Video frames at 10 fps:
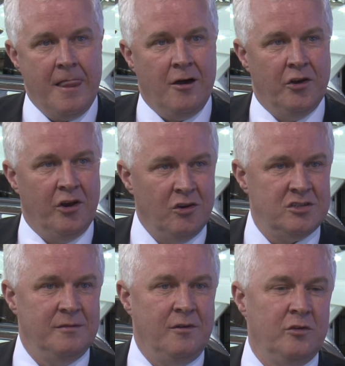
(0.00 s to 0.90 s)
on an
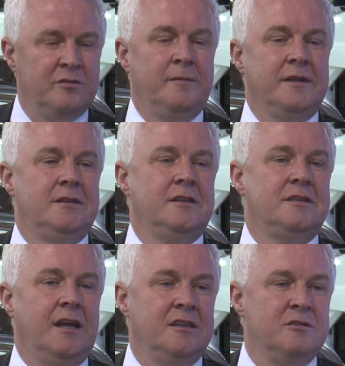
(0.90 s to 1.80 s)
optimistic
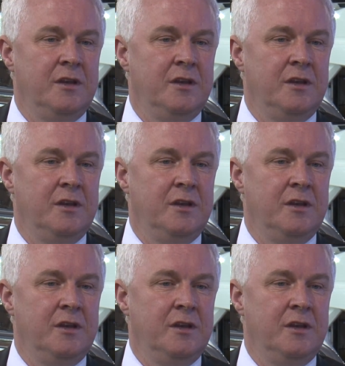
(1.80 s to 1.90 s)
sense,